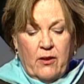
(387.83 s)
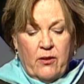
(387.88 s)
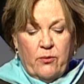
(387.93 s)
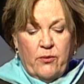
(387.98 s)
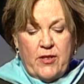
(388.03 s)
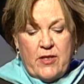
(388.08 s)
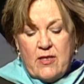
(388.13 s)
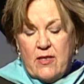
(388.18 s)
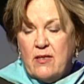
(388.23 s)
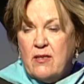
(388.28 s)

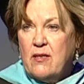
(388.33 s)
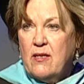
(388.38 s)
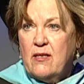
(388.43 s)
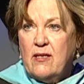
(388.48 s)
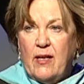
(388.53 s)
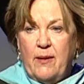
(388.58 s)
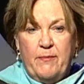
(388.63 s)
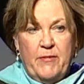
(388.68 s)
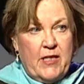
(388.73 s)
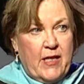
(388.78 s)
Resist the
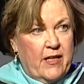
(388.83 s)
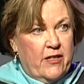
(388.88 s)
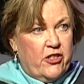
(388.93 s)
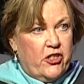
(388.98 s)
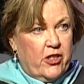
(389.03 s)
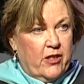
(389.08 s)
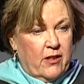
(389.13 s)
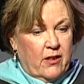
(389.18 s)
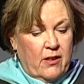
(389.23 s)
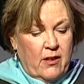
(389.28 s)

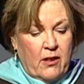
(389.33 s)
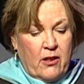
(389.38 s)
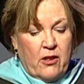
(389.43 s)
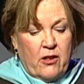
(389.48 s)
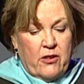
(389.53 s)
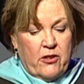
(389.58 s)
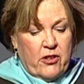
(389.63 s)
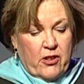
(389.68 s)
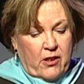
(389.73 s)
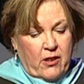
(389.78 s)
temptation
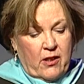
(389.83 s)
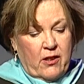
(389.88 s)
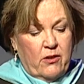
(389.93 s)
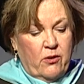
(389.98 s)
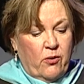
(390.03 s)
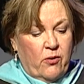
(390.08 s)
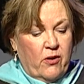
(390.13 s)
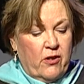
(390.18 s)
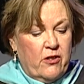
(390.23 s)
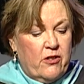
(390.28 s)
to cut
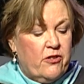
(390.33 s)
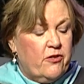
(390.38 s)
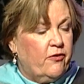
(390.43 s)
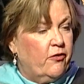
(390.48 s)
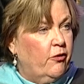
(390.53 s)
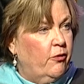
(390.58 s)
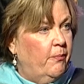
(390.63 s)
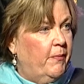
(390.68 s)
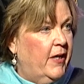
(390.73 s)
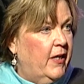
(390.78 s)
corners
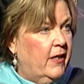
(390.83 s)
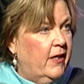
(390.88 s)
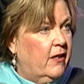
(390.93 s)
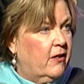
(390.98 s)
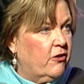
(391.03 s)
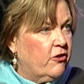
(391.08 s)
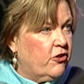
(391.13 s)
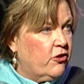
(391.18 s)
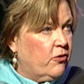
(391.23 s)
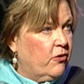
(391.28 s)
for immediate
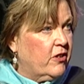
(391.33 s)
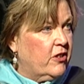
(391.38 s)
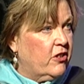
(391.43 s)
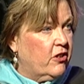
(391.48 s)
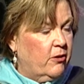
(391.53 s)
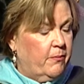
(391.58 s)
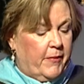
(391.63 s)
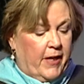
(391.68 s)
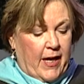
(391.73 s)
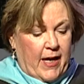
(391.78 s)
or
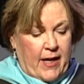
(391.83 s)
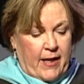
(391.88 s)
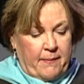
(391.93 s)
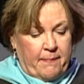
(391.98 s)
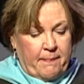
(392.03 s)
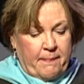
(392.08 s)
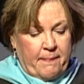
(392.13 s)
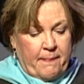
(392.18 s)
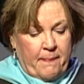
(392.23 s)
short-term gain.